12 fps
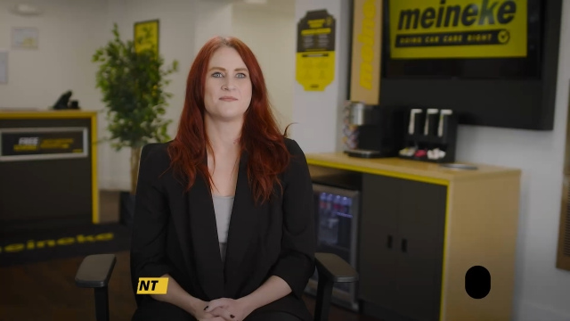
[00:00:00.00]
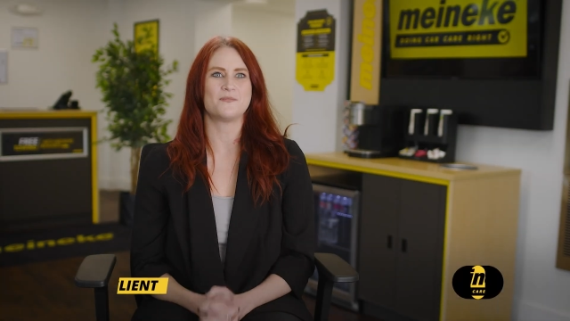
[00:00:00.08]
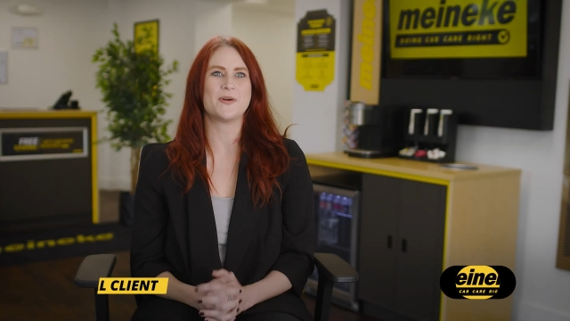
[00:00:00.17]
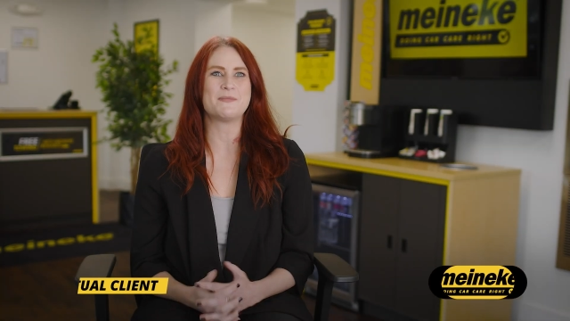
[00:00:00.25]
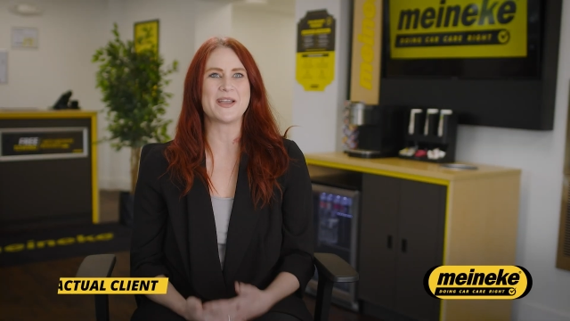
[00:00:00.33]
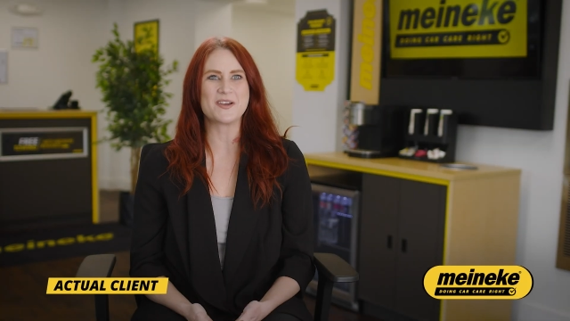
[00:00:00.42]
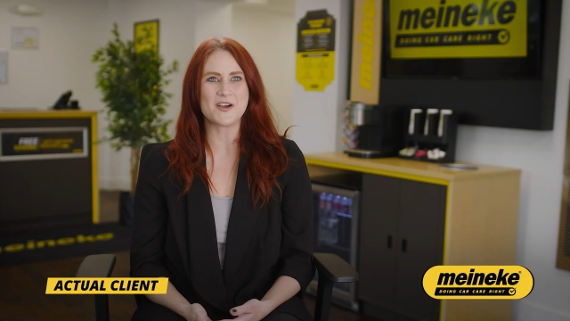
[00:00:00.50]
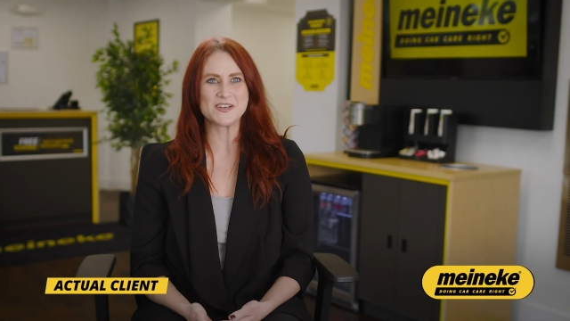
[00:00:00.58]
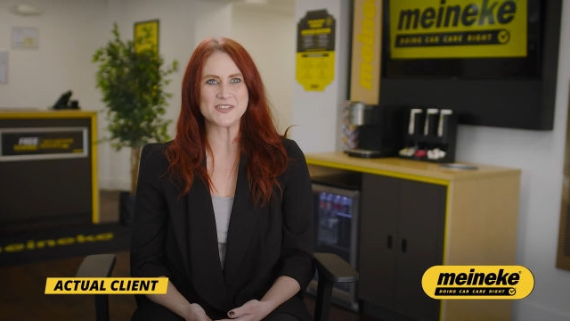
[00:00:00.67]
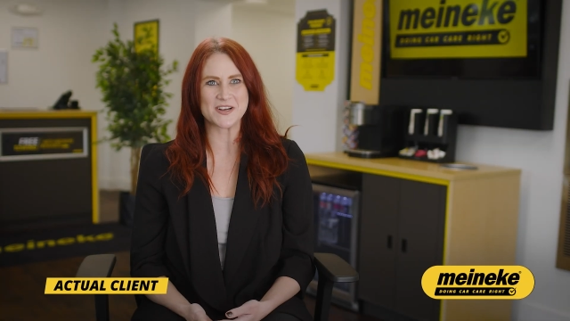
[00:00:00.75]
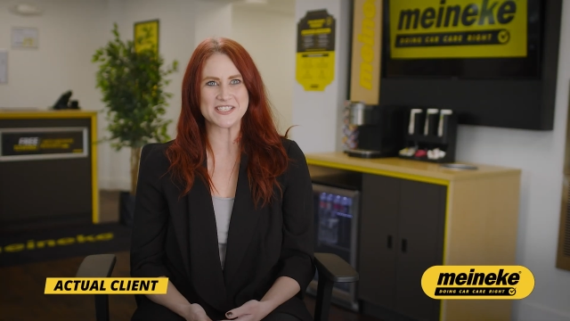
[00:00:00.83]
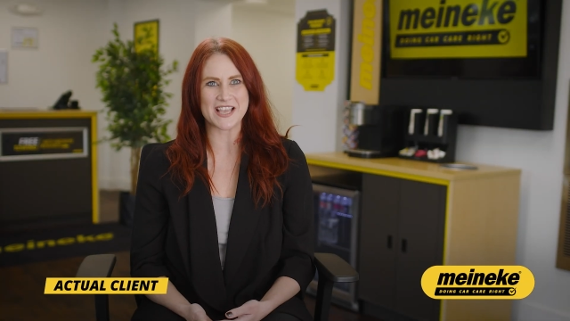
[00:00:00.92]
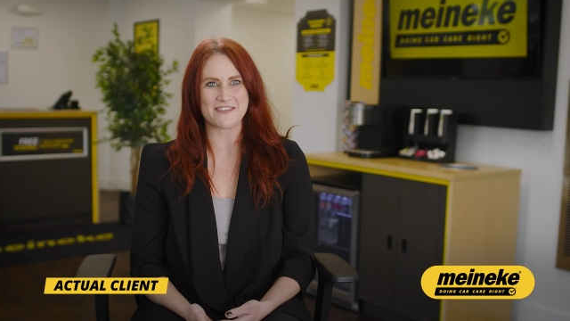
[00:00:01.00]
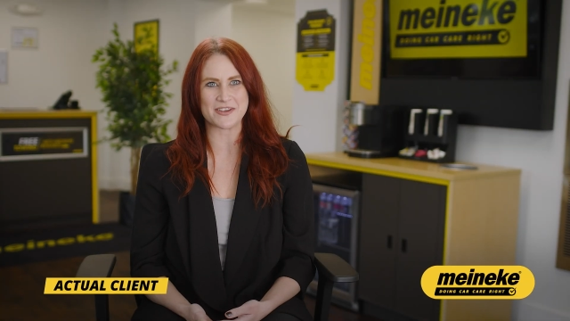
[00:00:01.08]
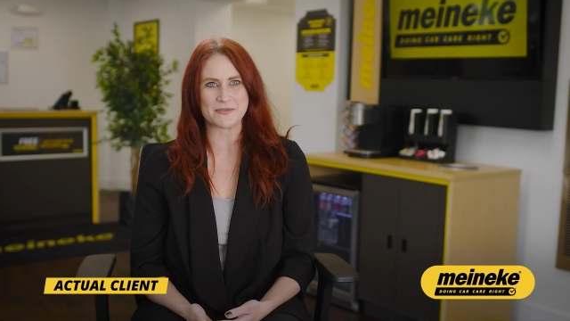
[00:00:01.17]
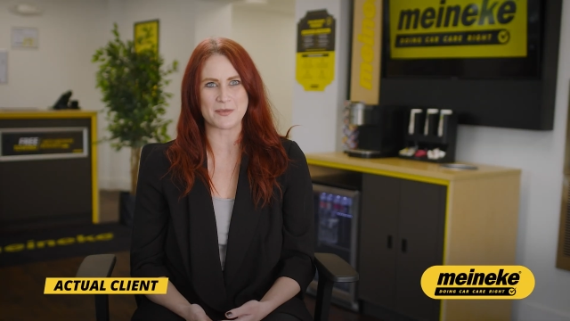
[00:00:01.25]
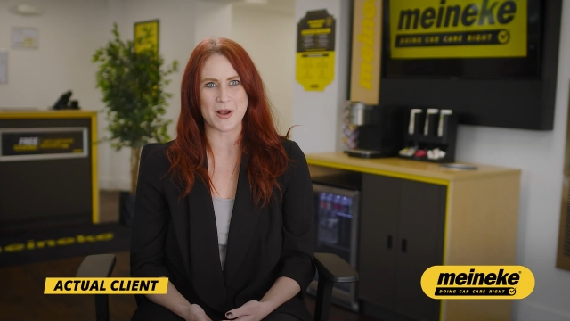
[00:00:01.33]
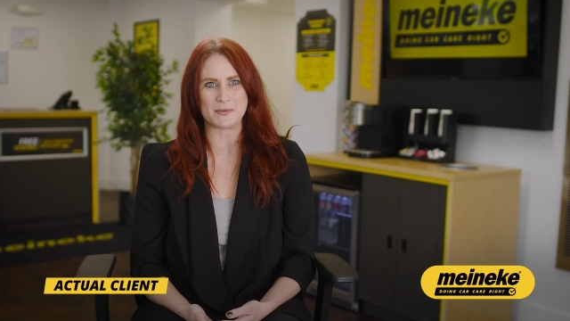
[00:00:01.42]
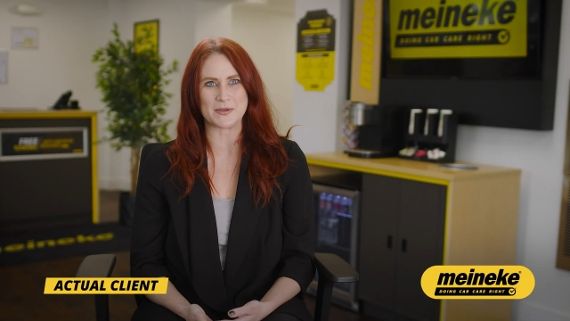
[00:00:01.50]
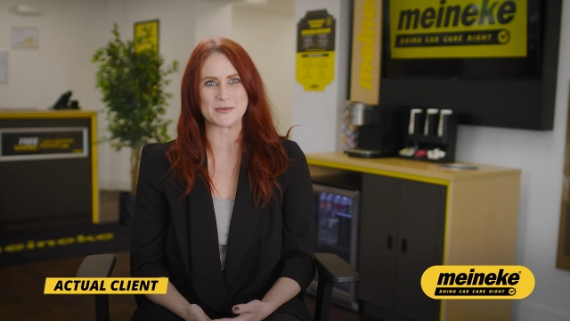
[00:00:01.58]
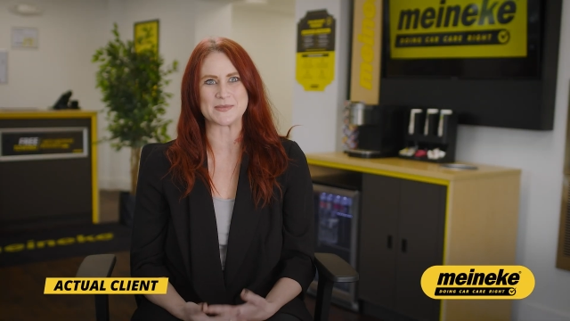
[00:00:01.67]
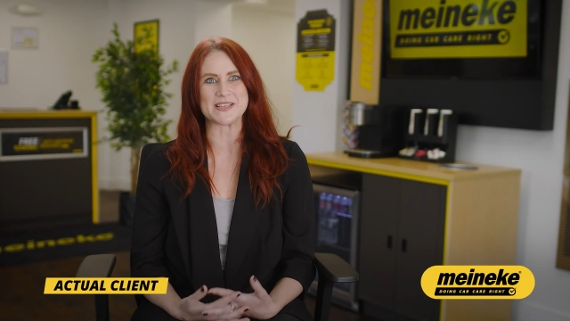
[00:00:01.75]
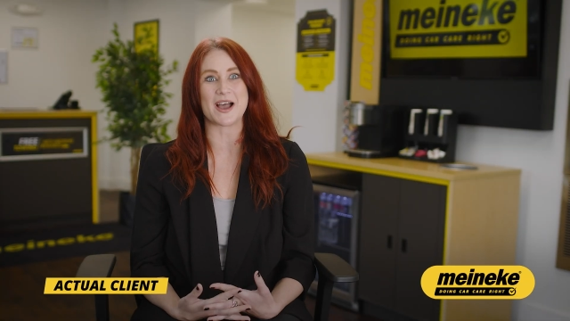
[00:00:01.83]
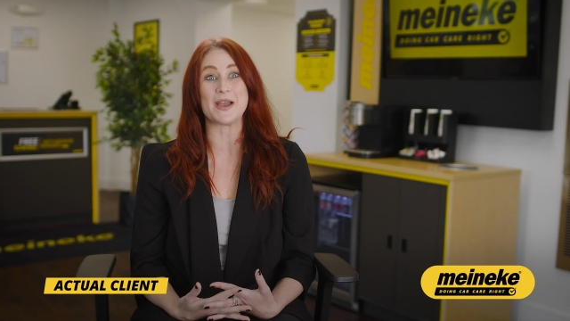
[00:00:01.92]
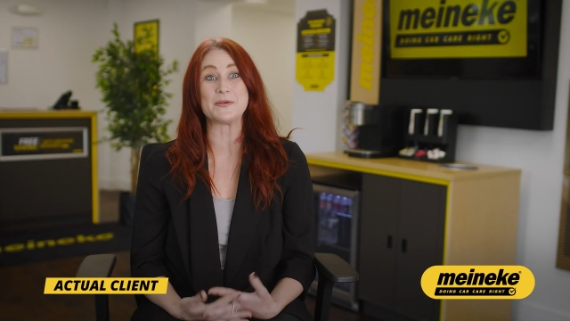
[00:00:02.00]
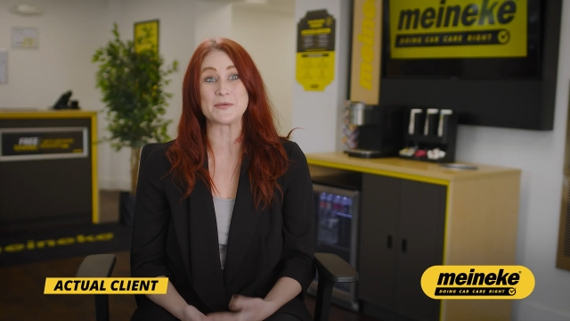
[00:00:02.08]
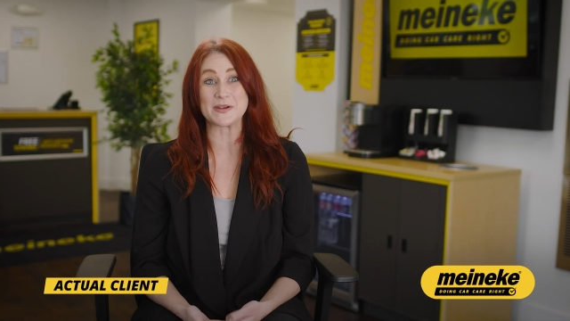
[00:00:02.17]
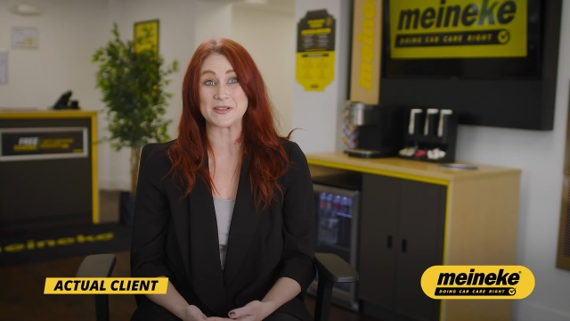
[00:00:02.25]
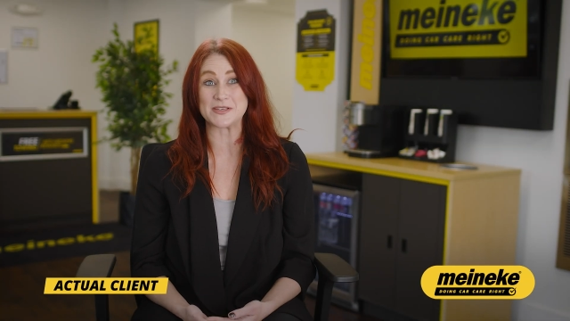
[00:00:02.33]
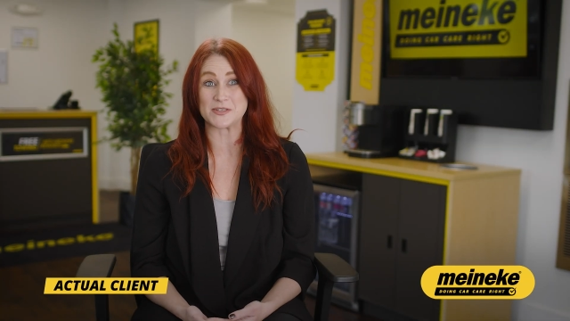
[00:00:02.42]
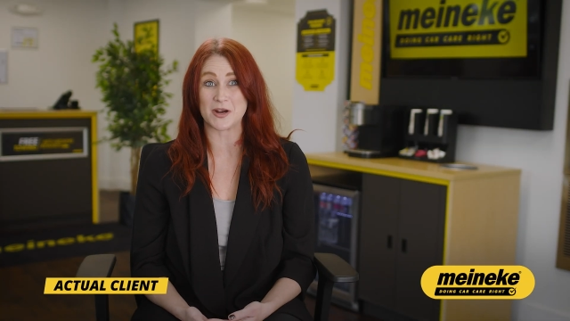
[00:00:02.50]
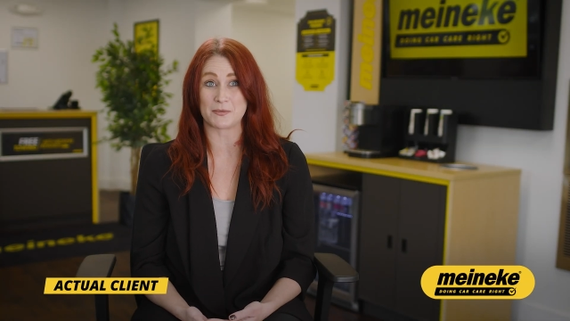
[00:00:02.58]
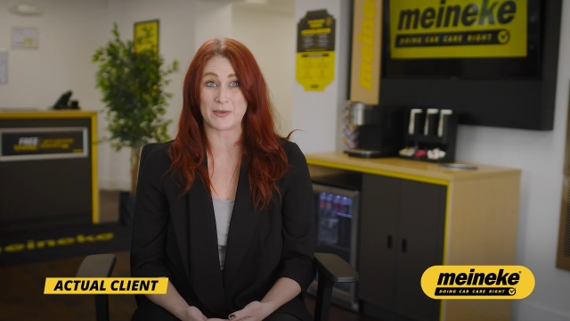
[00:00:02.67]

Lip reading: When my car starts having problems, I really start